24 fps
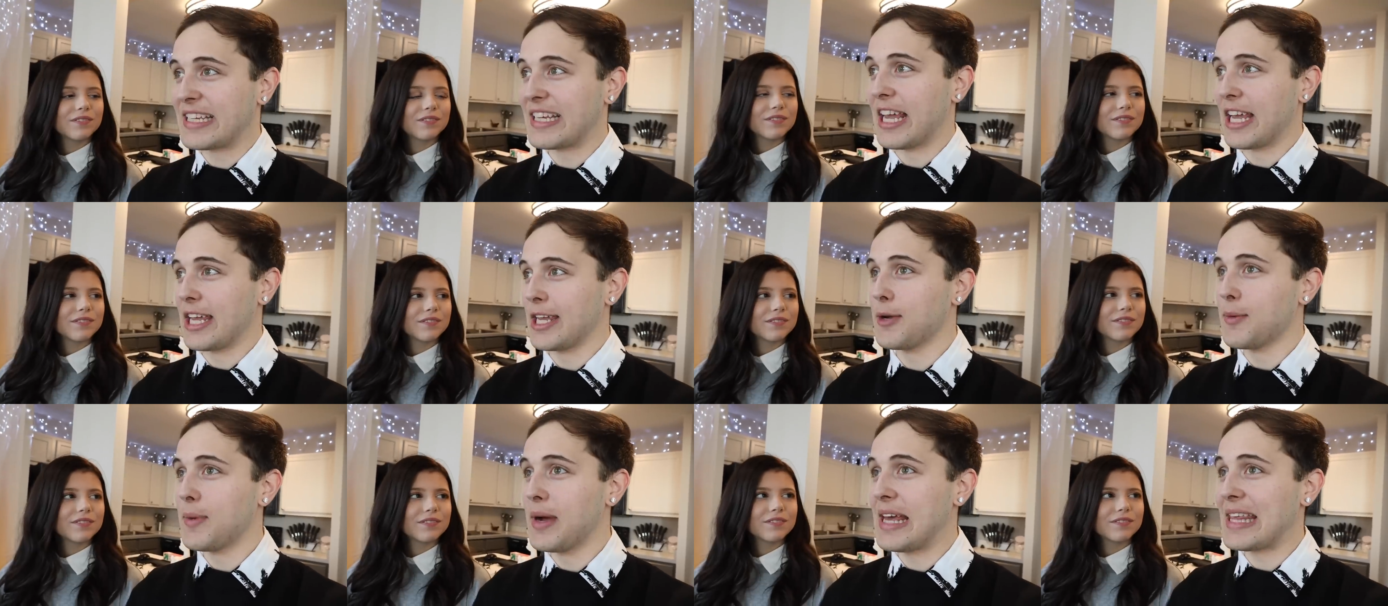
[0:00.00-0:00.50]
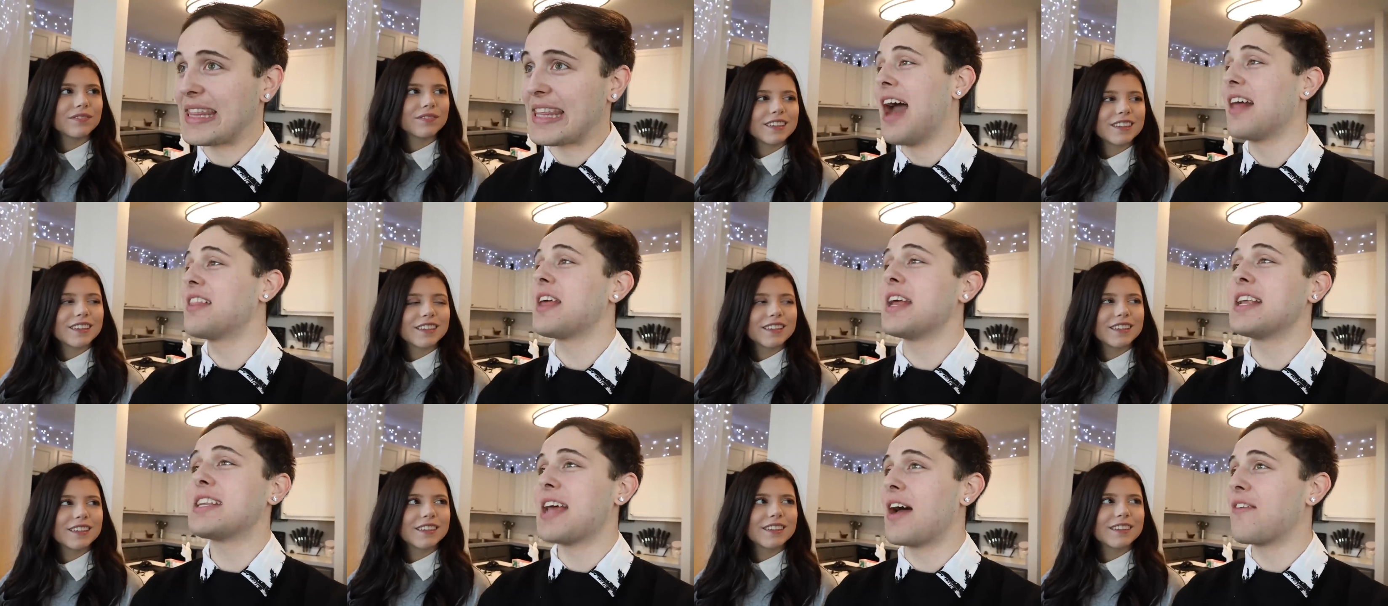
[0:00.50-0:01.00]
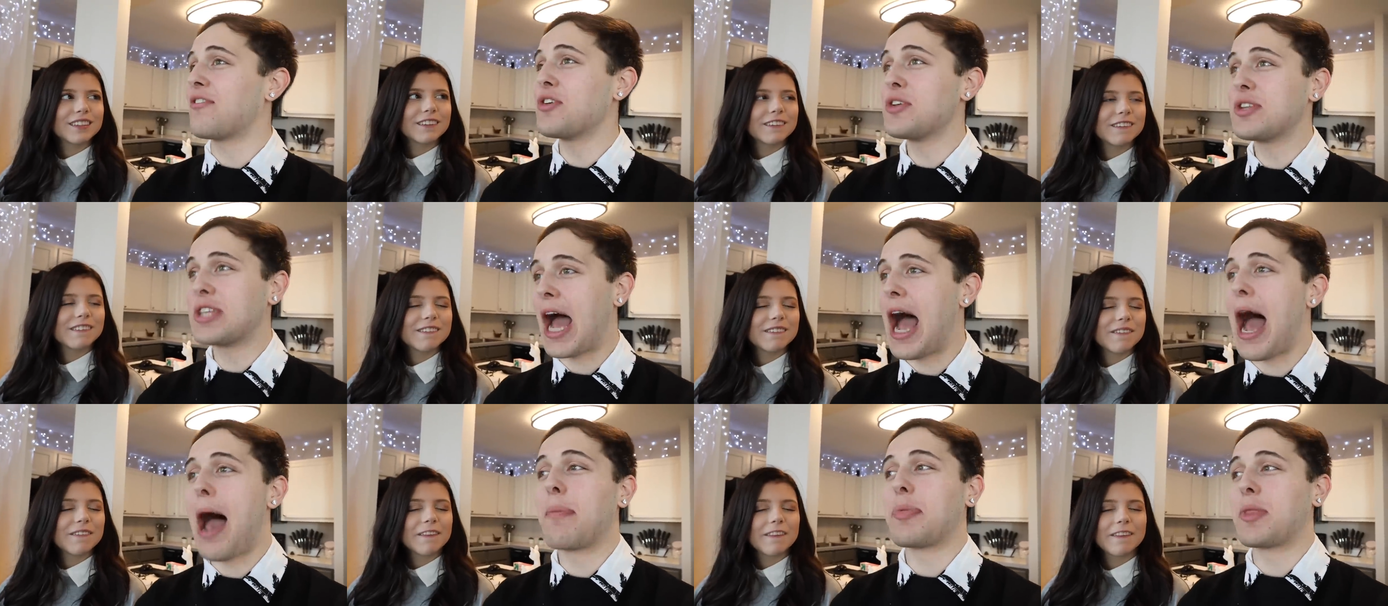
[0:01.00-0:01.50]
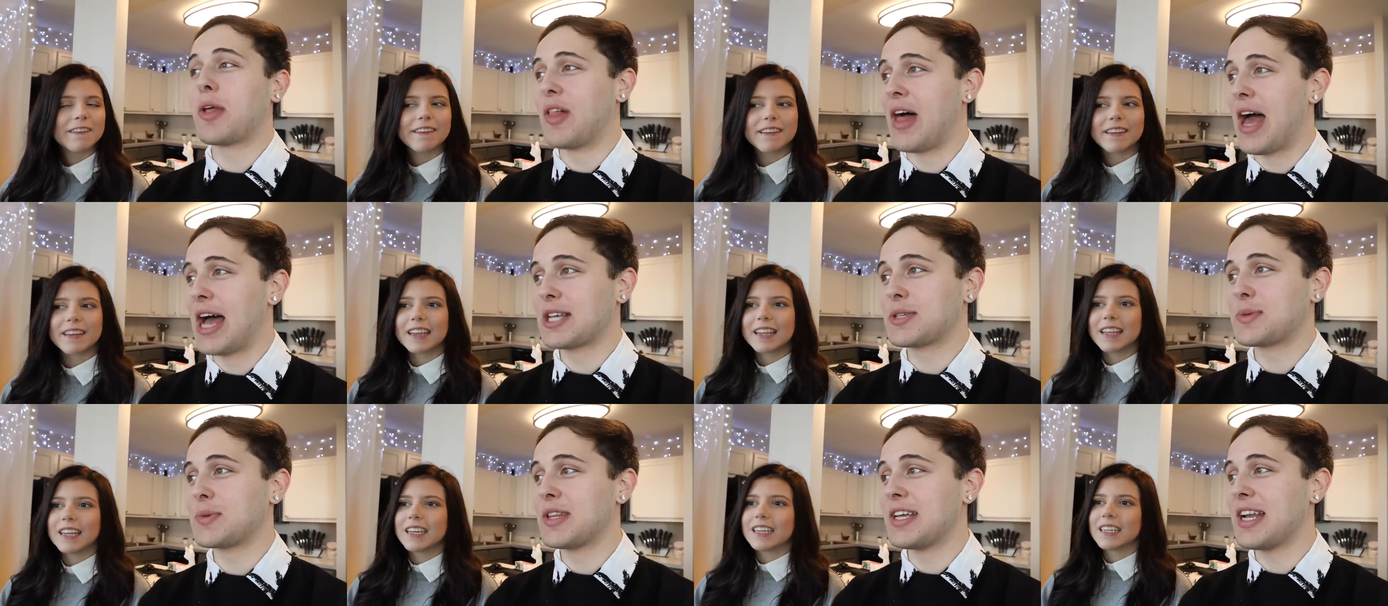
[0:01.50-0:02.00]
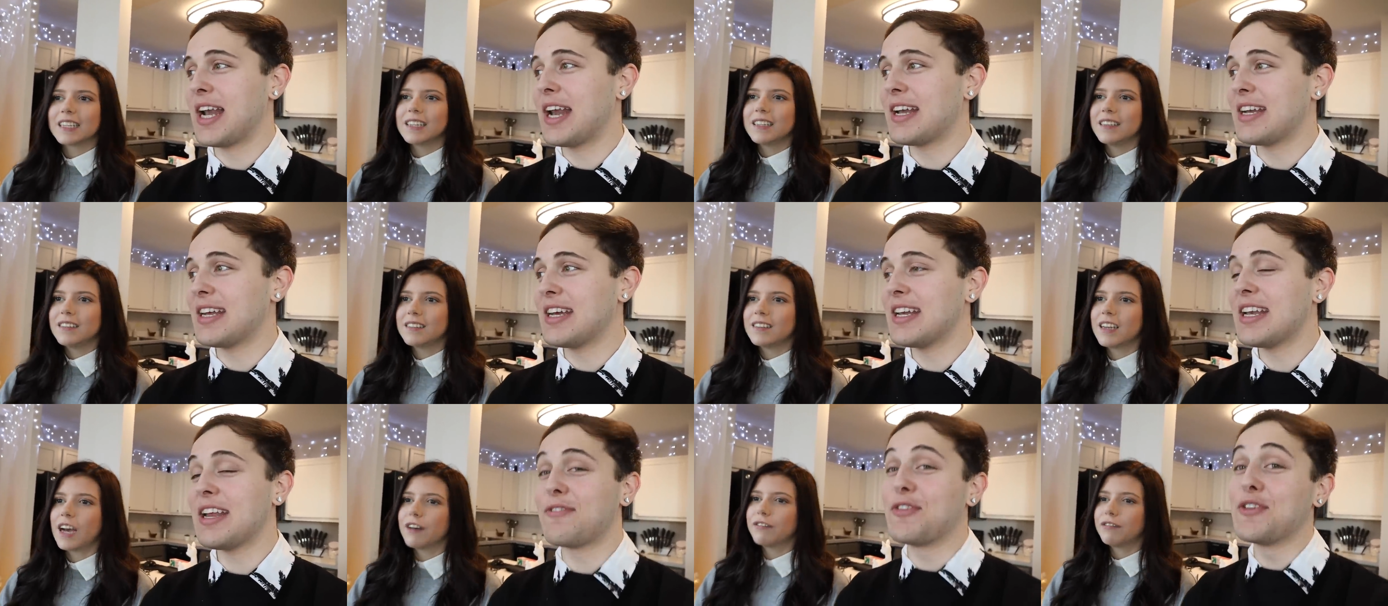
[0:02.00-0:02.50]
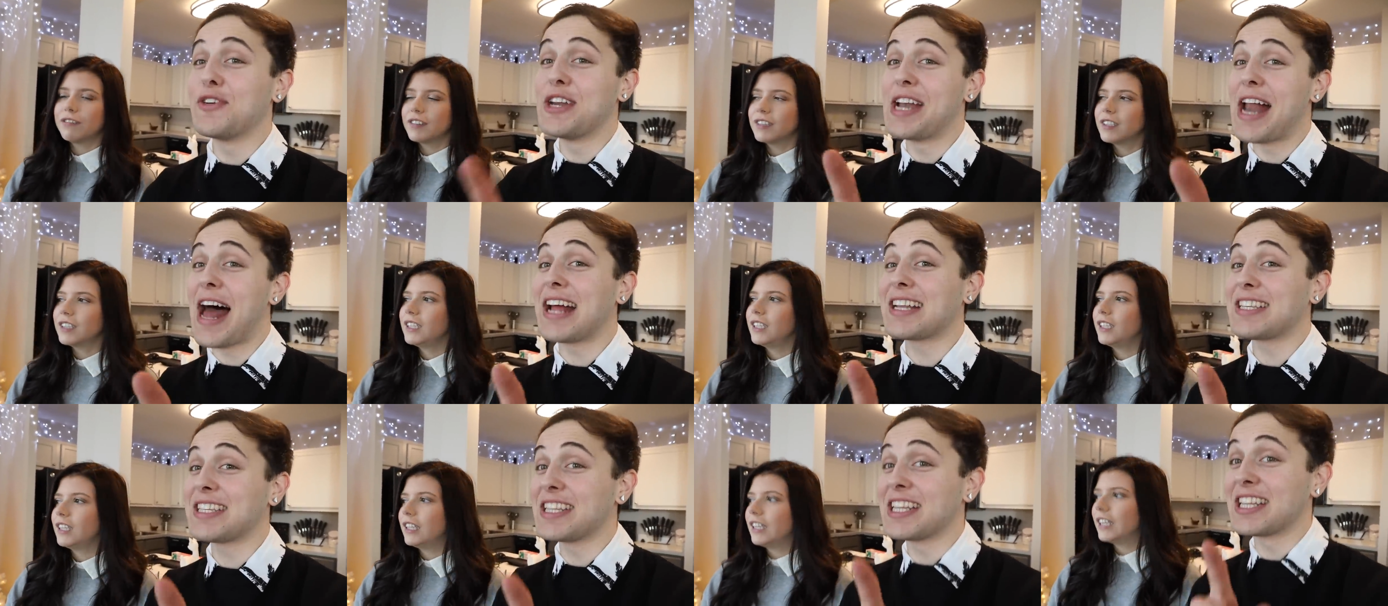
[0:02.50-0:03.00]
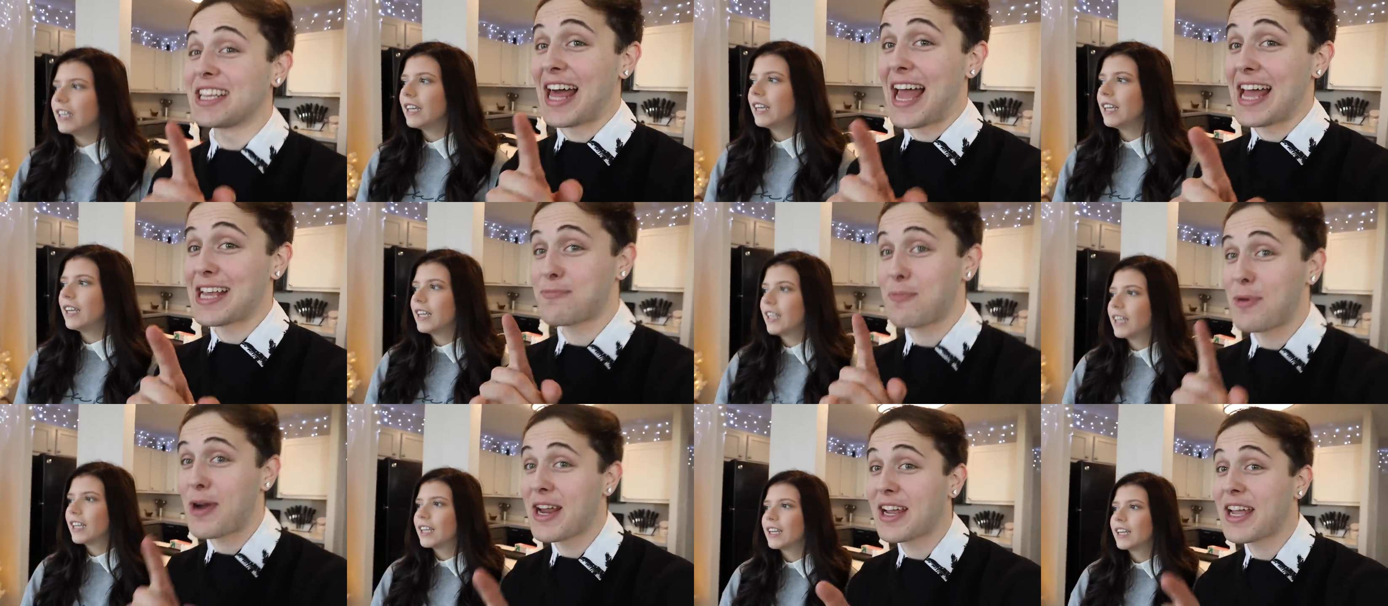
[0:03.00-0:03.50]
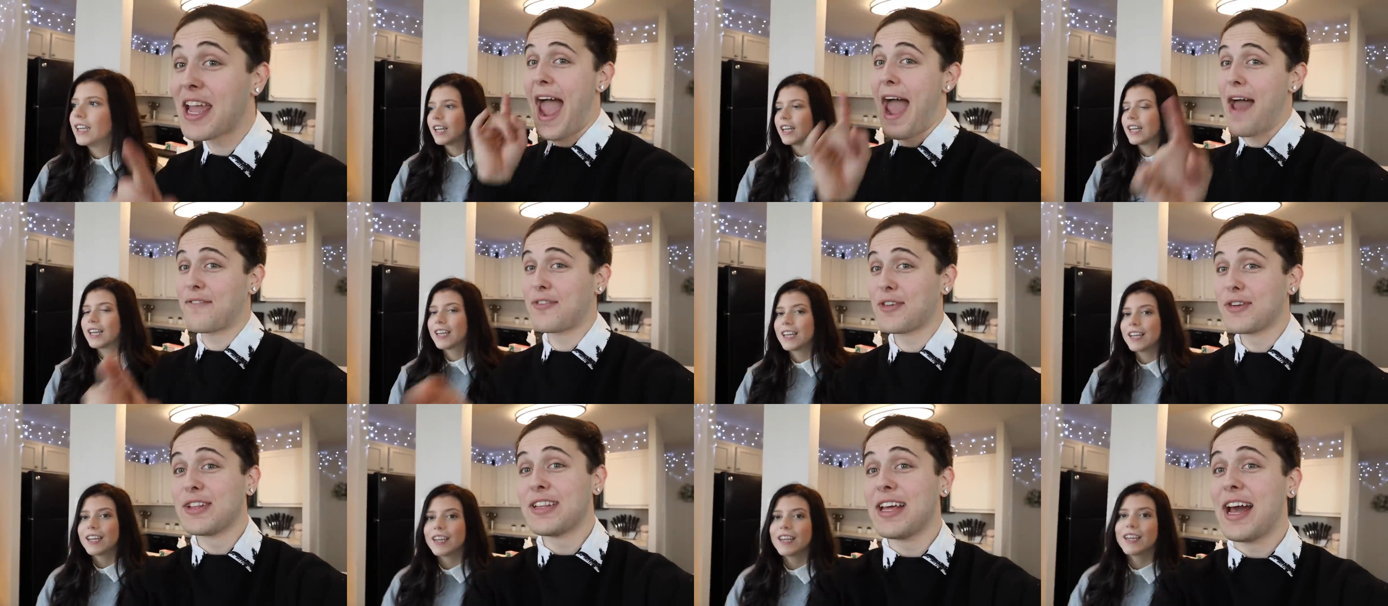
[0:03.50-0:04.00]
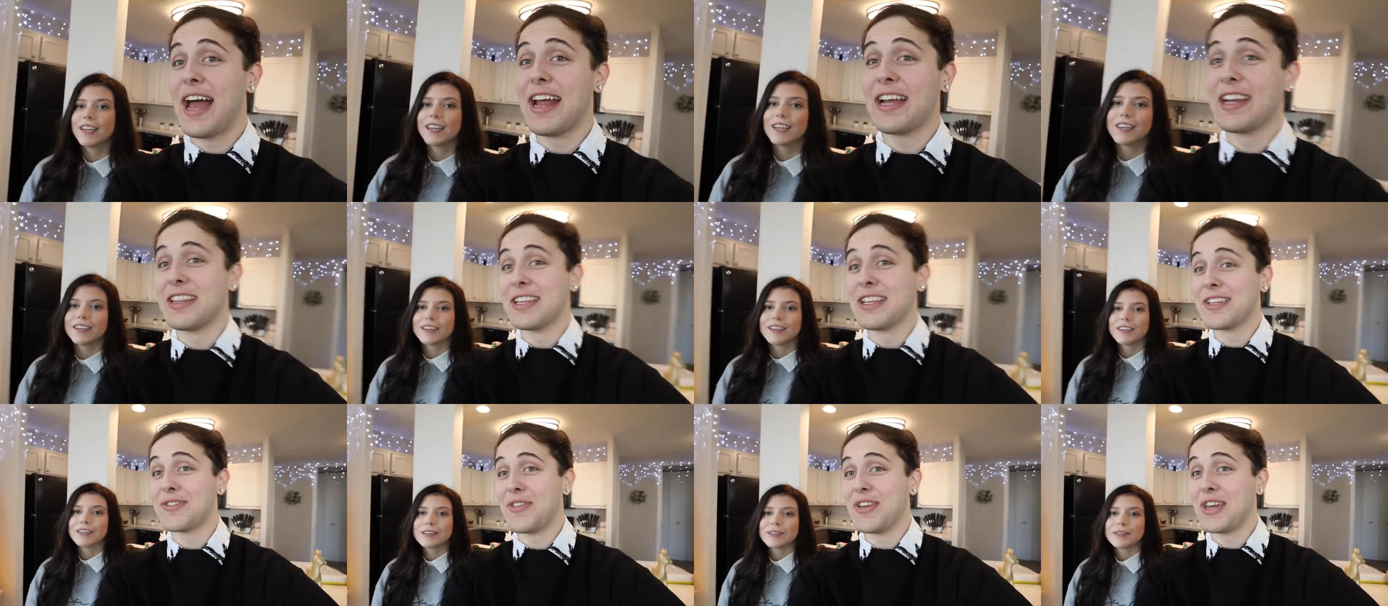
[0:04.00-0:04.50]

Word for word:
Speaker 1: to get you with. I, it definitely topped the last one that I did. Definitely. If you did not see the last prank, after the end of this